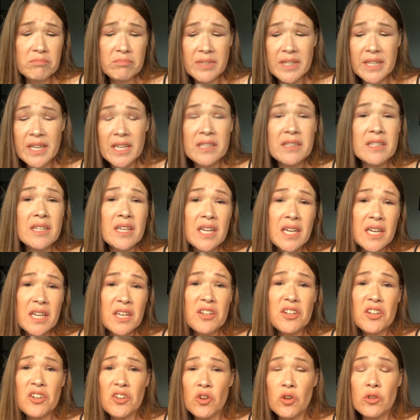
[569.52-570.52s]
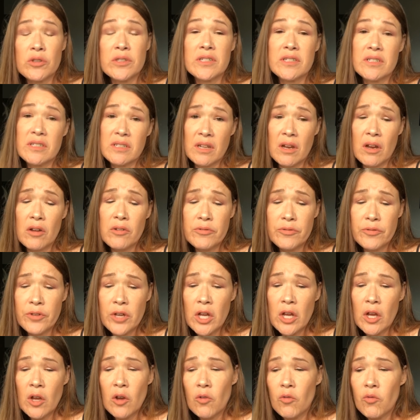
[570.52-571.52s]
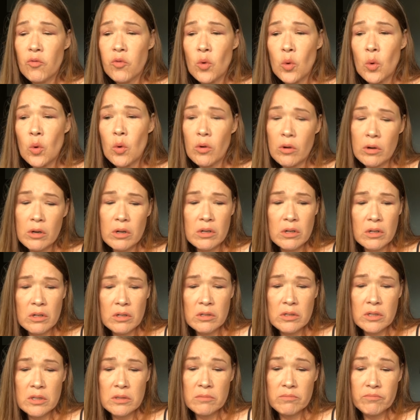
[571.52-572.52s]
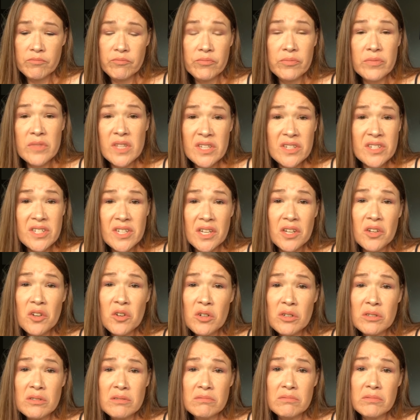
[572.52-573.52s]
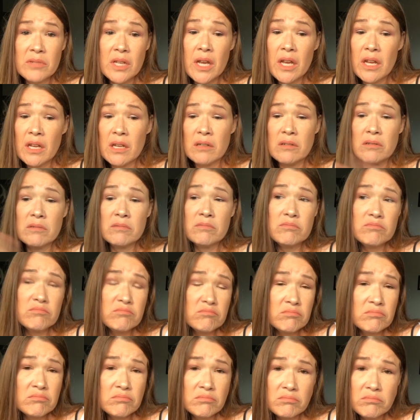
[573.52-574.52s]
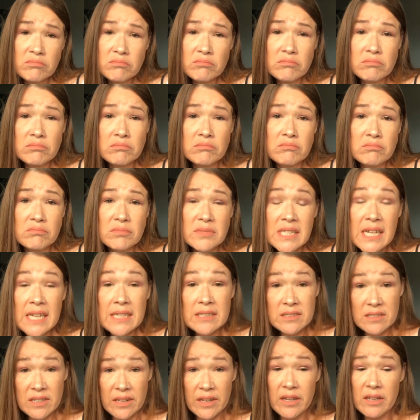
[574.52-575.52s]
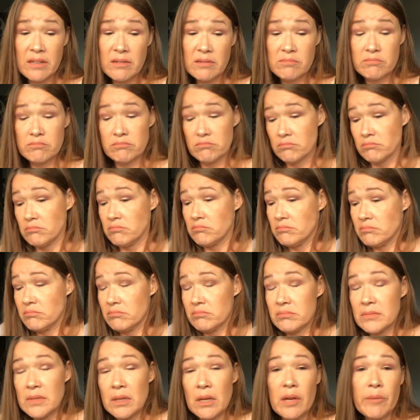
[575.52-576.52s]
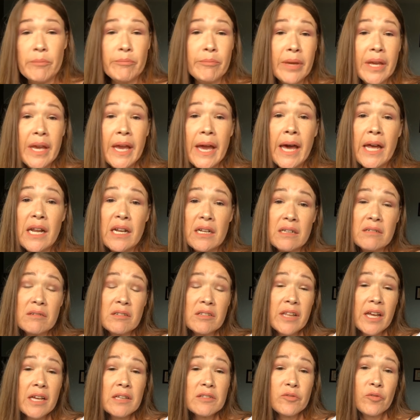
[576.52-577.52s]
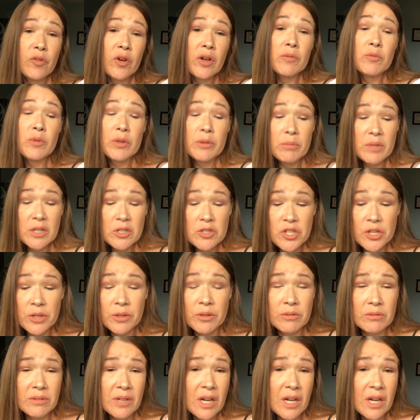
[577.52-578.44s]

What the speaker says: get the kit and all the stuff for the deal, and that's it, be at it. That's fine with me too.